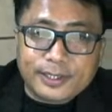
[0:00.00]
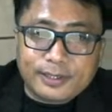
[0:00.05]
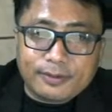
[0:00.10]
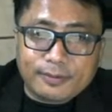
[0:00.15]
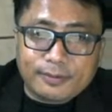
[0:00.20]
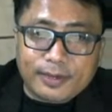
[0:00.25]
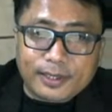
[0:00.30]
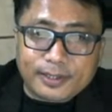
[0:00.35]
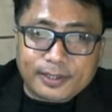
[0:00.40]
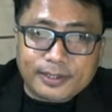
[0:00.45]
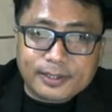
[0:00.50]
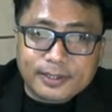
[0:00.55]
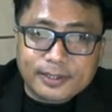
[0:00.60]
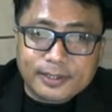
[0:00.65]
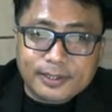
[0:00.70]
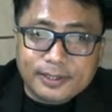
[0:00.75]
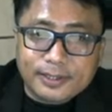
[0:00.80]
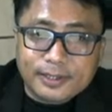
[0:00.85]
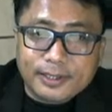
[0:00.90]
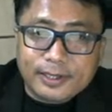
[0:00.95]
what?
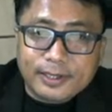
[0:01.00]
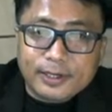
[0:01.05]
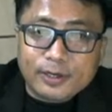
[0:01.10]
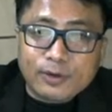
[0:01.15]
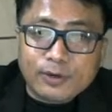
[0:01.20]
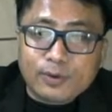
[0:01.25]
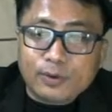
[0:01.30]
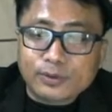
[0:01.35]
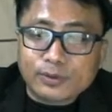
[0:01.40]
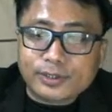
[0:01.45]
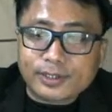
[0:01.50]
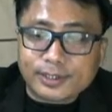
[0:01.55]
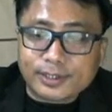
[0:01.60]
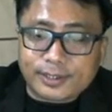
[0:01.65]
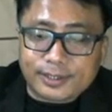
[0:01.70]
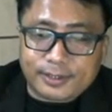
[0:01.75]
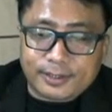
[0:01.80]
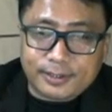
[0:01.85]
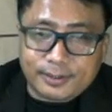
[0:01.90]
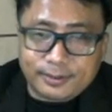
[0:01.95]

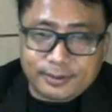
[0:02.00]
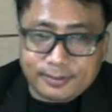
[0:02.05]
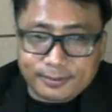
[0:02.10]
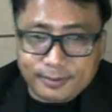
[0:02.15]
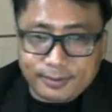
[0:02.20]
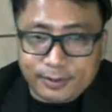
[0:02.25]
Causes.